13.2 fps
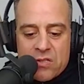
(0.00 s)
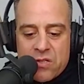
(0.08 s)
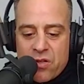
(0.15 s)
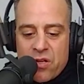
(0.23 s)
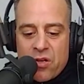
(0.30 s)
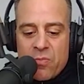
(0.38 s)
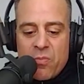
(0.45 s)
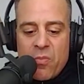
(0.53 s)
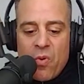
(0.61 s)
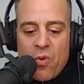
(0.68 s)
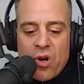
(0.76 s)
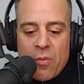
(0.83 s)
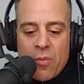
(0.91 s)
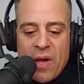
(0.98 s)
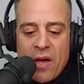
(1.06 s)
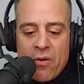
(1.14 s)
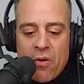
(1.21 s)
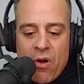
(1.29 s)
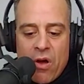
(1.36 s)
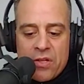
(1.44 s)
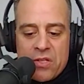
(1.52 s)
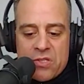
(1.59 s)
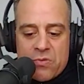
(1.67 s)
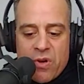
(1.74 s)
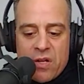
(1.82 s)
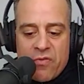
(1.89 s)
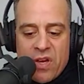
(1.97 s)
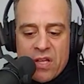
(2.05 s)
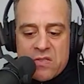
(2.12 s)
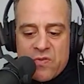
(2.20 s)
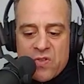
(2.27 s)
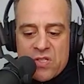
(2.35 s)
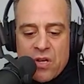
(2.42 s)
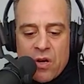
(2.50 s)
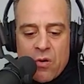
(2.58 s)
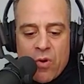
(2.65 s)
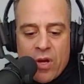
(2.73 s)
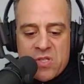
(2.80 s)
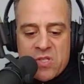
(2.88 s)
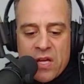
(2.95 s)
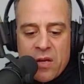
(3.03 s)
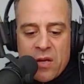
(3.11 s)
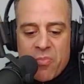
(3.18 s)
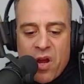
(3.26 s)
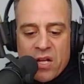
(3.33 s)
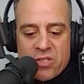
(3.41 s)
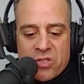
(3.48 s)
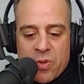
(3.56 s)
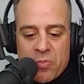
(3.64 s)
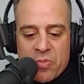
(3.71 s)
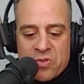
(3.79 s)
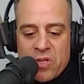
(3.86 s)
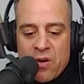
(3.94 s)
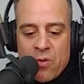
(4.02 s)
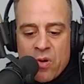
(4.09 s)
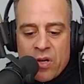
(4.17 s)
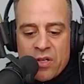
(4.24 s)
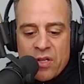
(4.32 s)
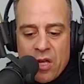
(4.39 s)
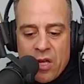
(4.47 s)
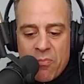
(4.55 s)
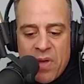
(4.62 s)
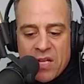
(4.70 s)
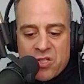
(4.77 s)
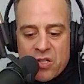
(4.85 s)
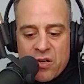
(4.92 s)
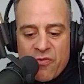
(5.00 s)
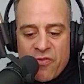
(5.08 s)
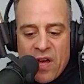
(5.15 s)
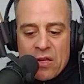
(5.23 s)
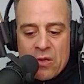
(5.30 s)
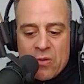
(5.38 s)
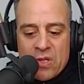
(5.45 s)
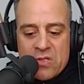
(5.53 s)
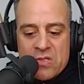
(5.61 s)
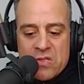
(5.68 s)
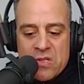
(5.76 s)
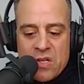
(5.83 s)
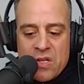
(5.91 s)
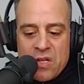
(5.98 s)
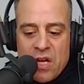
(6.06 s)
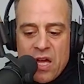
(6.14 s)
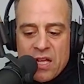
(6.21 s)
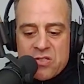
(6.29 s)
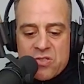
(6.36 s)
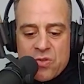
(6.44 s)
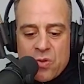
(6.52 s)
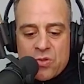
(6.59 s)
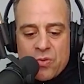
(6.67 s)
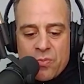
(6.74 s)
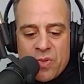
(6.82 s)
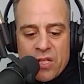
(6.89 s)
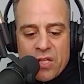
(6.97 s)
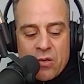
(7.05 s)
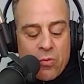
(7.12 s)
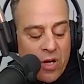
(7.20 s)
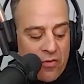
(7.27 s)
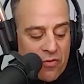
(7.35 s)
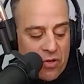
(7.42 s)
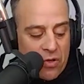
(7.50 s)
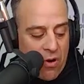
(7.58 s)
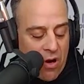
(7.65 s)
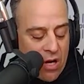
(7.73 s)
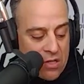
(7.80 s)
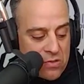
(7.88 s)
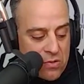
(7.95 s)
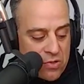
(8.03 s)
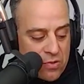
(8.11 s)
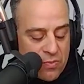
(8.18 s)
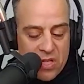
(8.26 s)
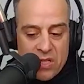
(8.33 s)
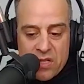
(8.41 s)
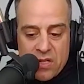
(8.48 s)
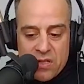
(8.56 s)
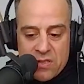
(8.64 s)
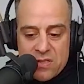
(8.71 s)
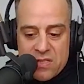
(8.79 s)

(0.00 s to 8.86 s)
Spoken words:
To learn more about all these great events, visit our website at projectpurple.org and make sure to follow us on social media, wherever are on social media,